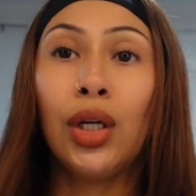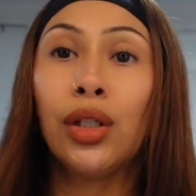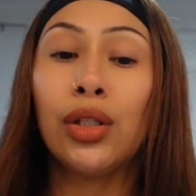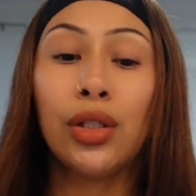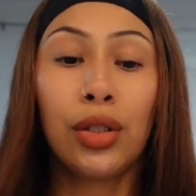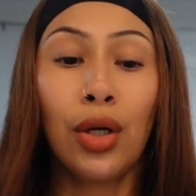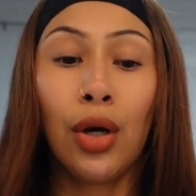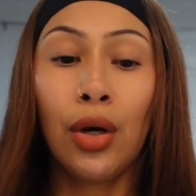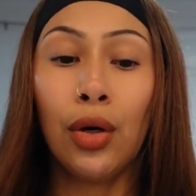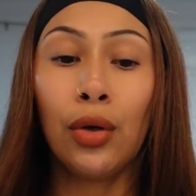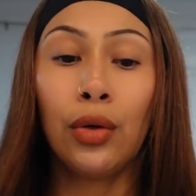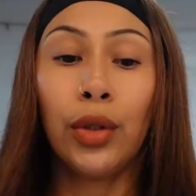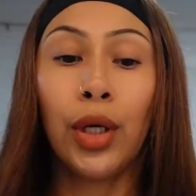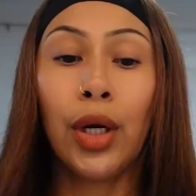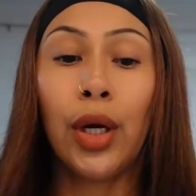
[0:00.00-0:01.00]

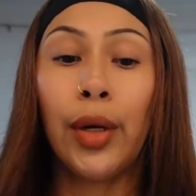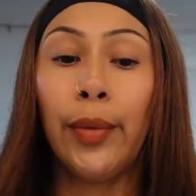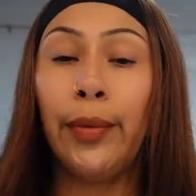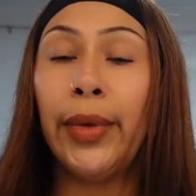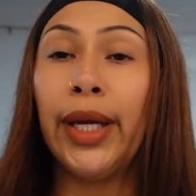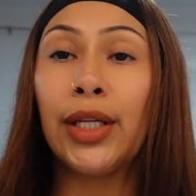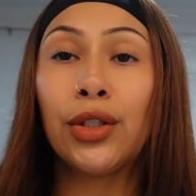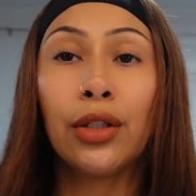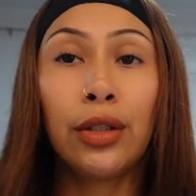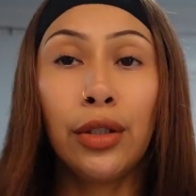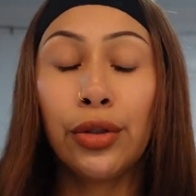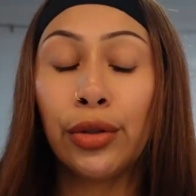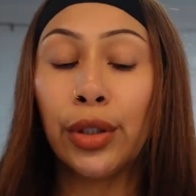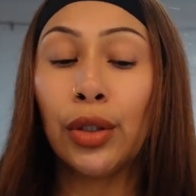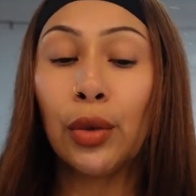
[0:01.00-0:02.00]
So make sure you
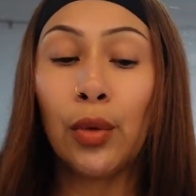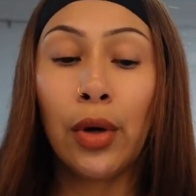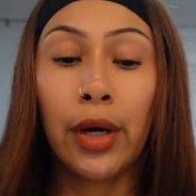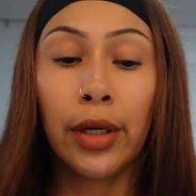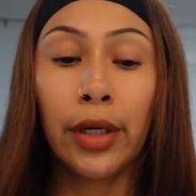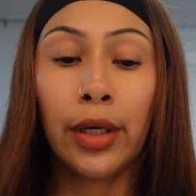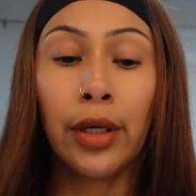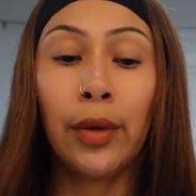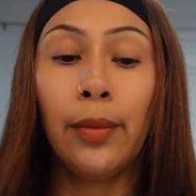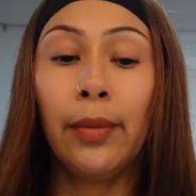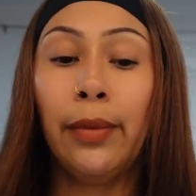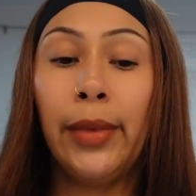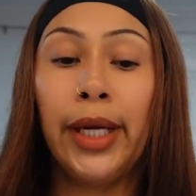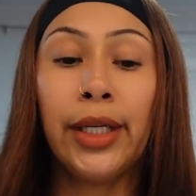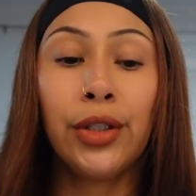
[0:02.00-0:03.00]
drink your water,
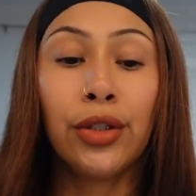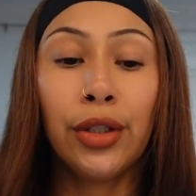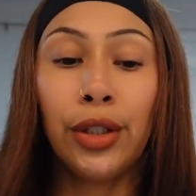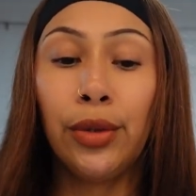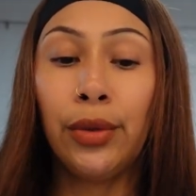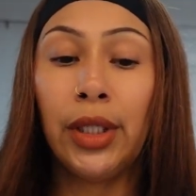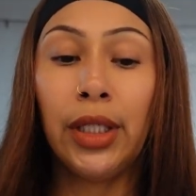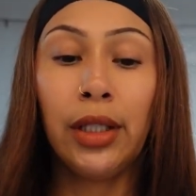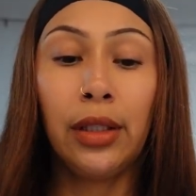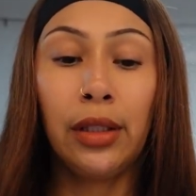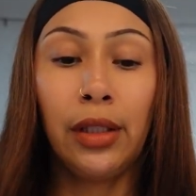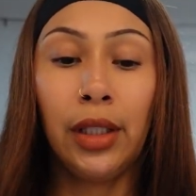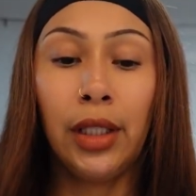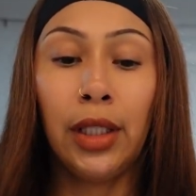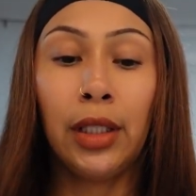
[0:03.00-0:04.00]
make sure you eat
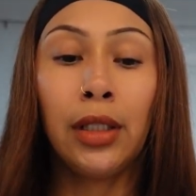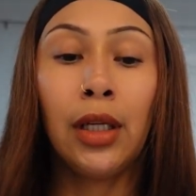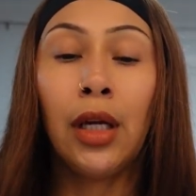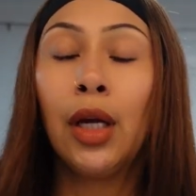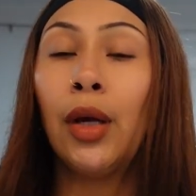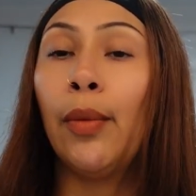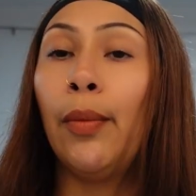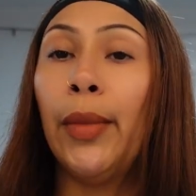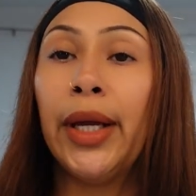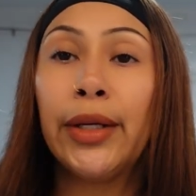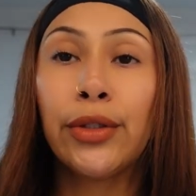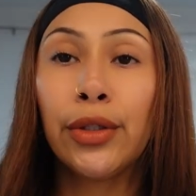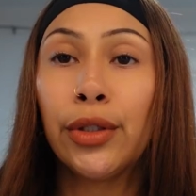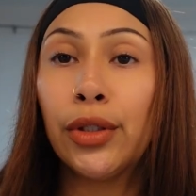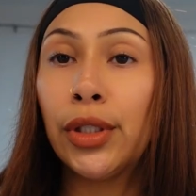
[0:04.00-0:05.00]
clean, make
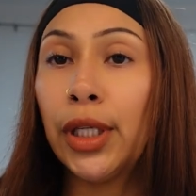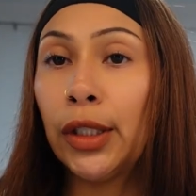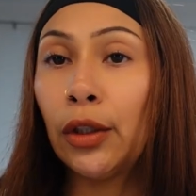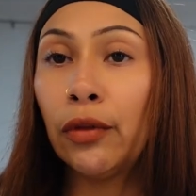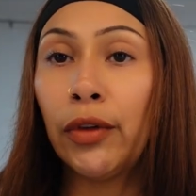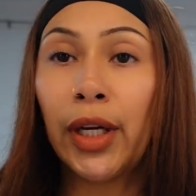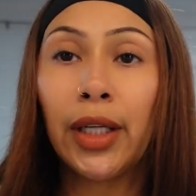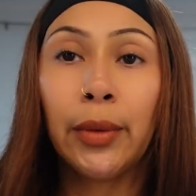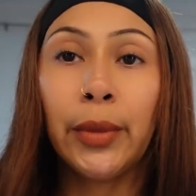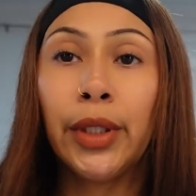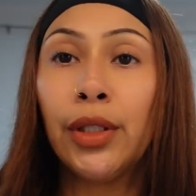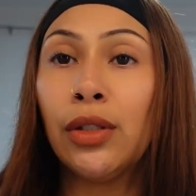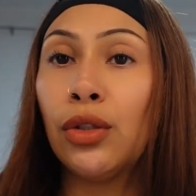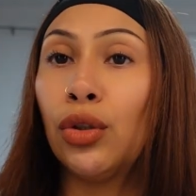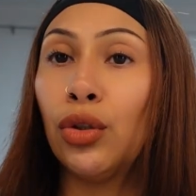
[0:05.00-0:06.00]
sure you take your
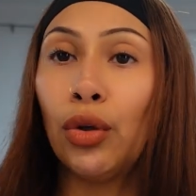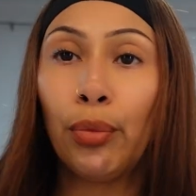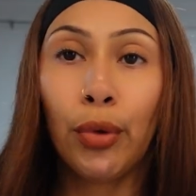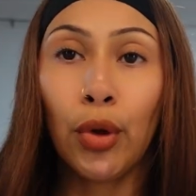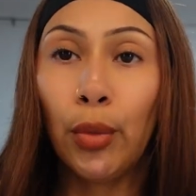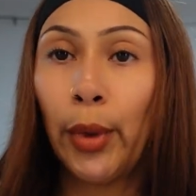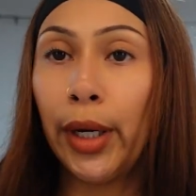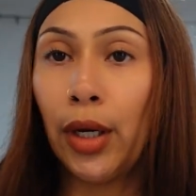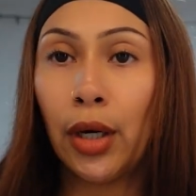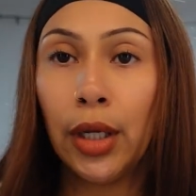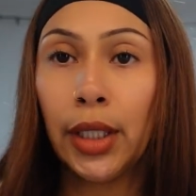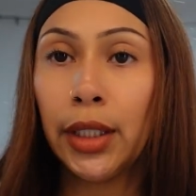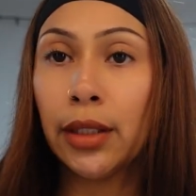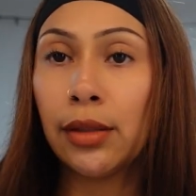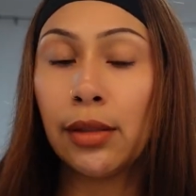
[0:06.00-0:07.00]
vitamins, your
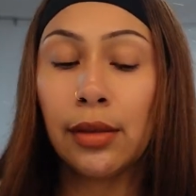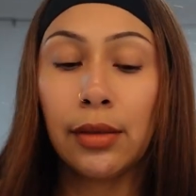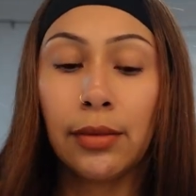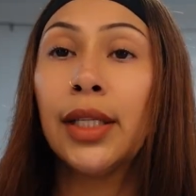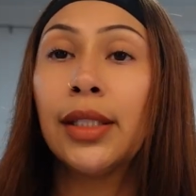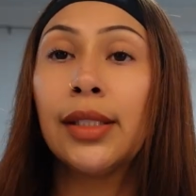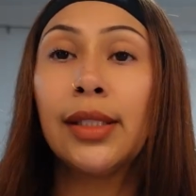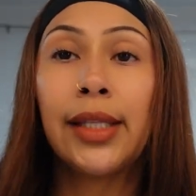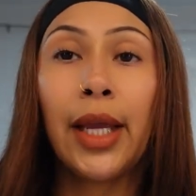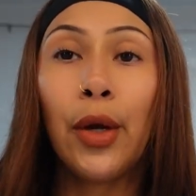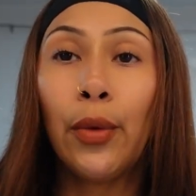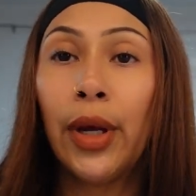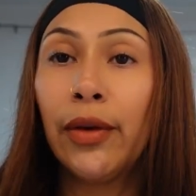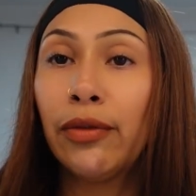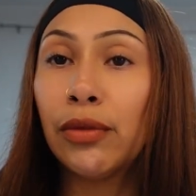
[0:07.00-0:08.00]
probiotics, stay
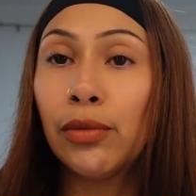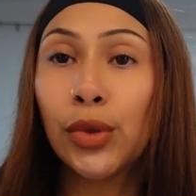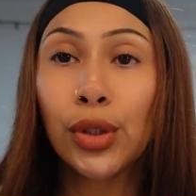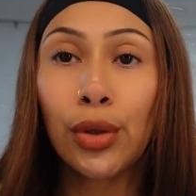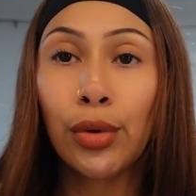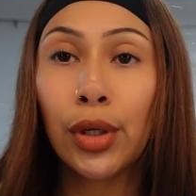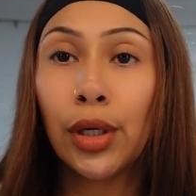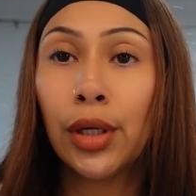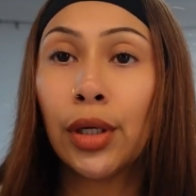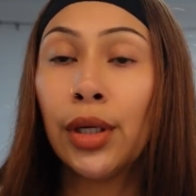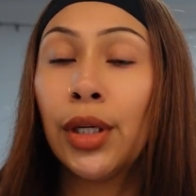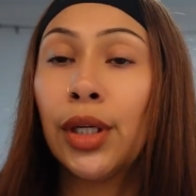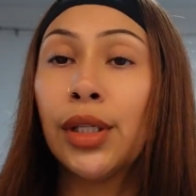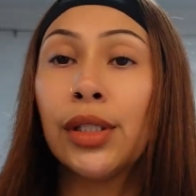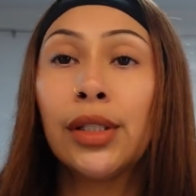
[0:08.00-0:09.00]
away from soda,
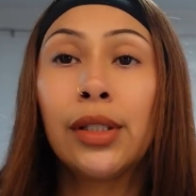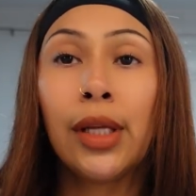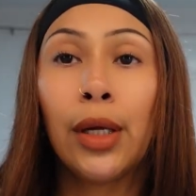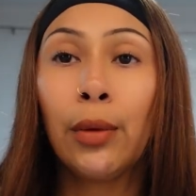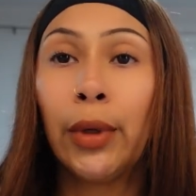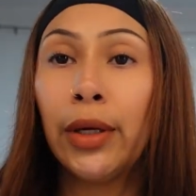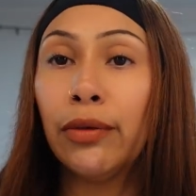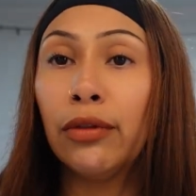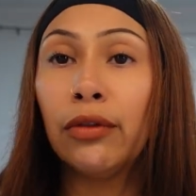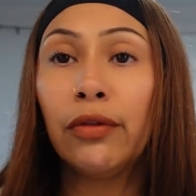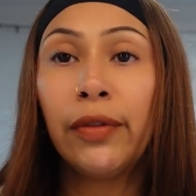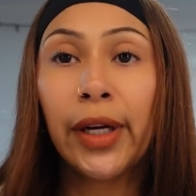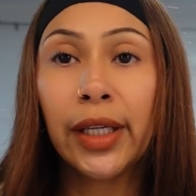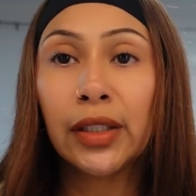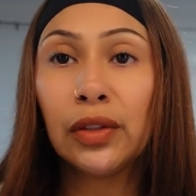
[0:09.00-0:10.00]
stay away from
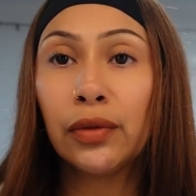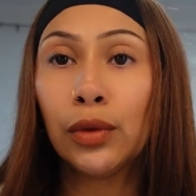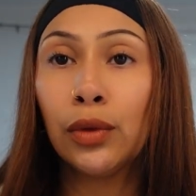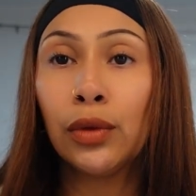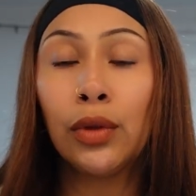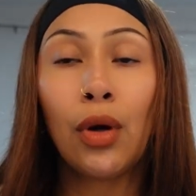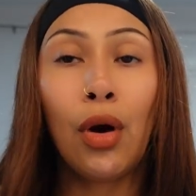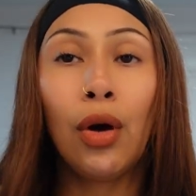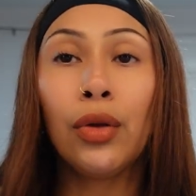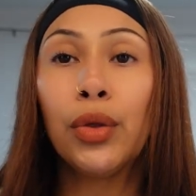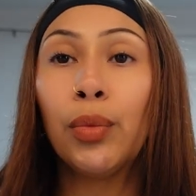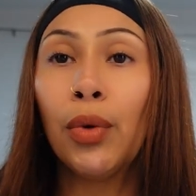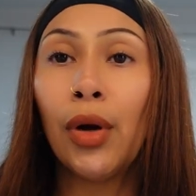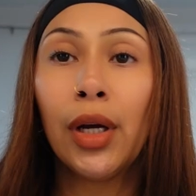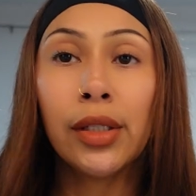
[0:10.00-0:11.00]
fast food, all the
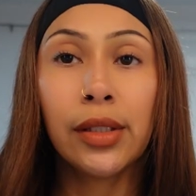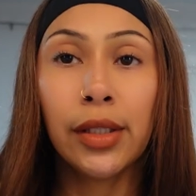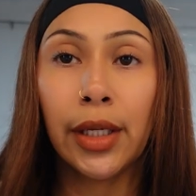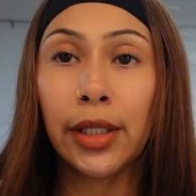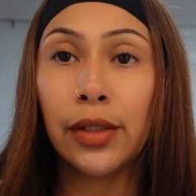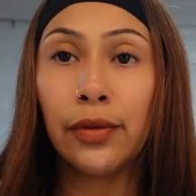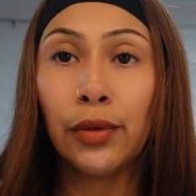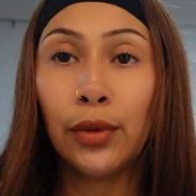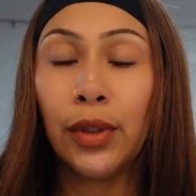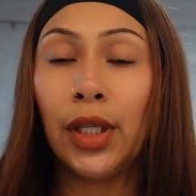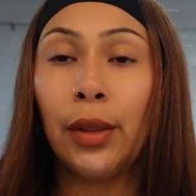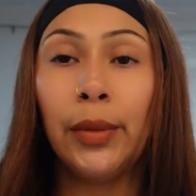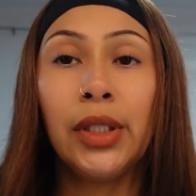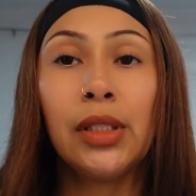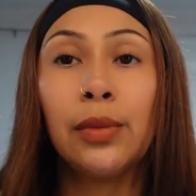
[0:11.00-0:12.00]
processed food.
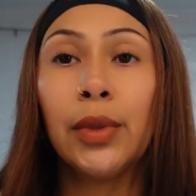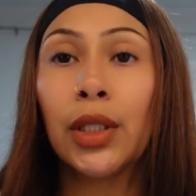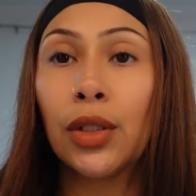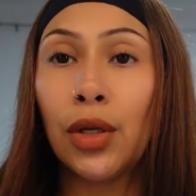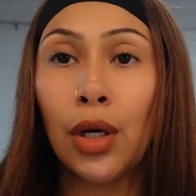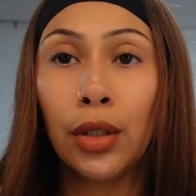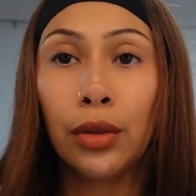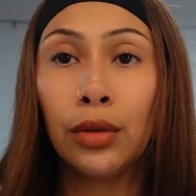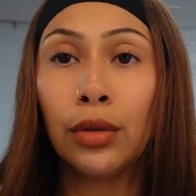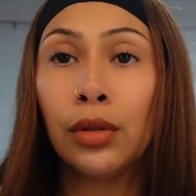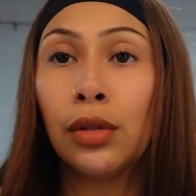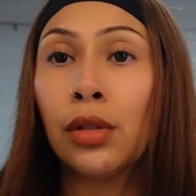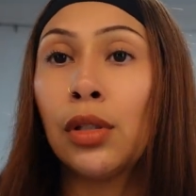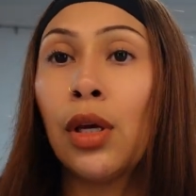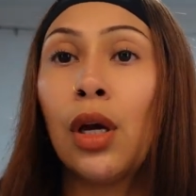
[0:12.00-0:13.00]
That means
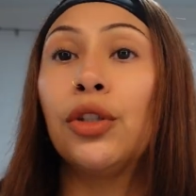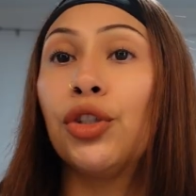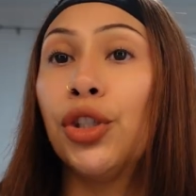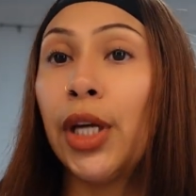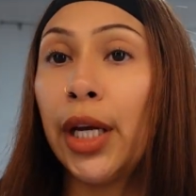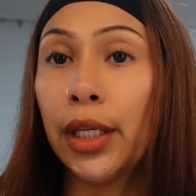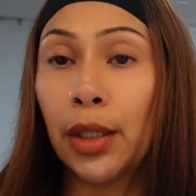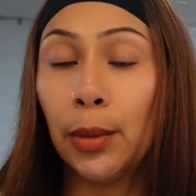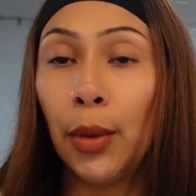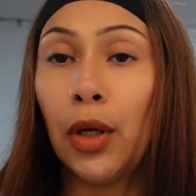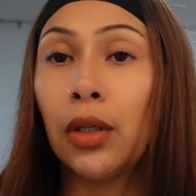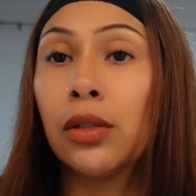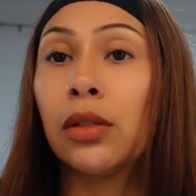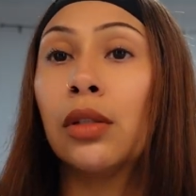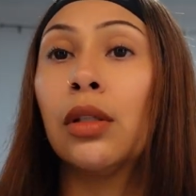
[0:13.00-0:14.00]
McDonald's, Jack in the
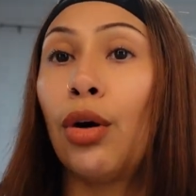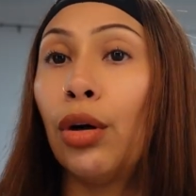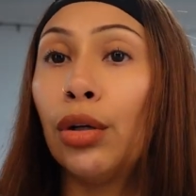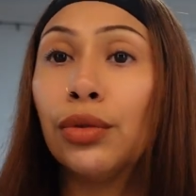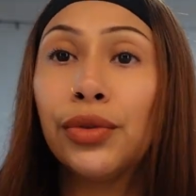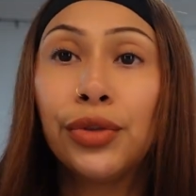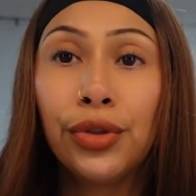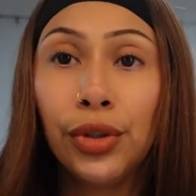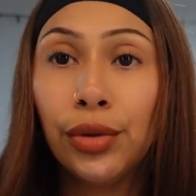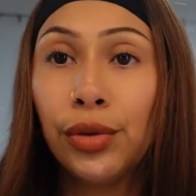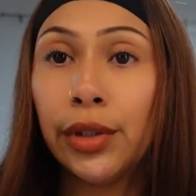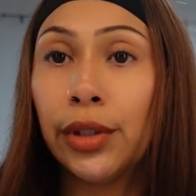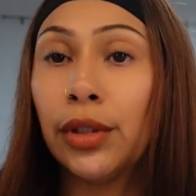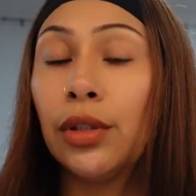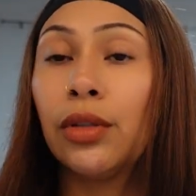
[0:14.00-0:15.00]
Box, Carl's
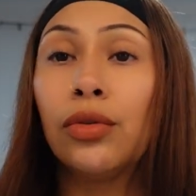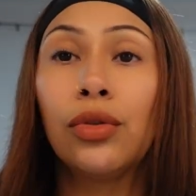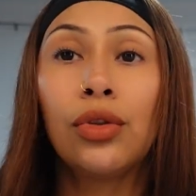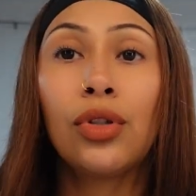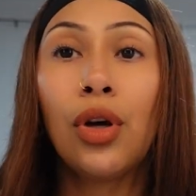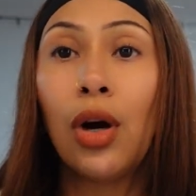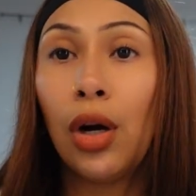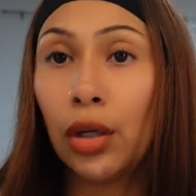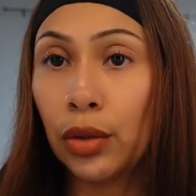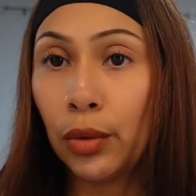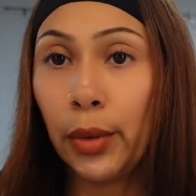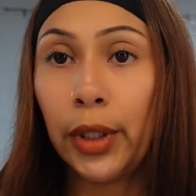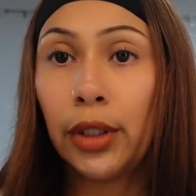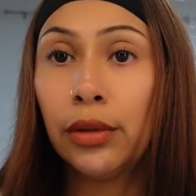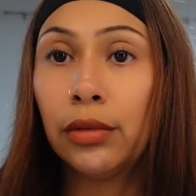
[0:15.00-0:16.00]
Jr., Taco
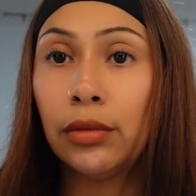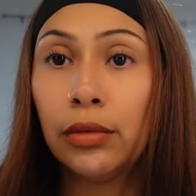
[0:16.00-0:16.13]
Bell.